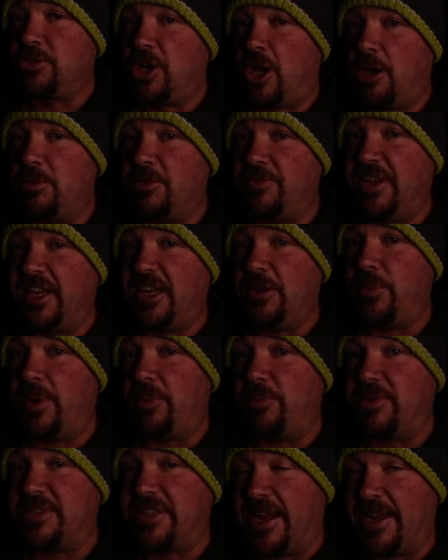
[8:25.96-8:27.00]
time of year
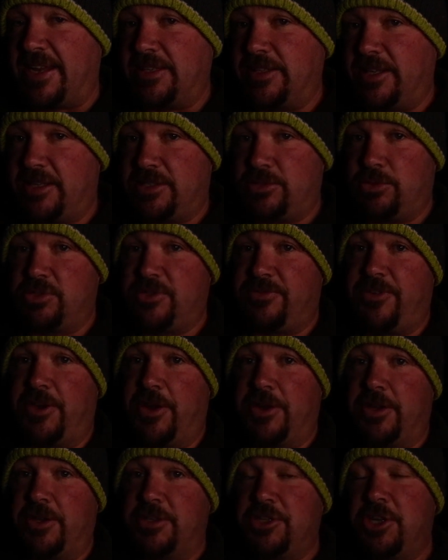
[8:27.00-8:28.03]
when we're taking these sorts of
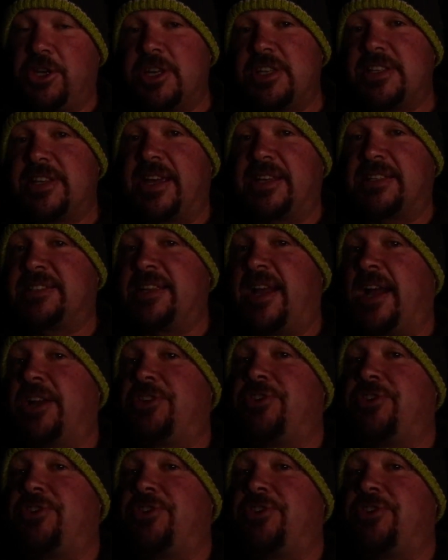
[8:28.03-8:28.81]
photos. You can take star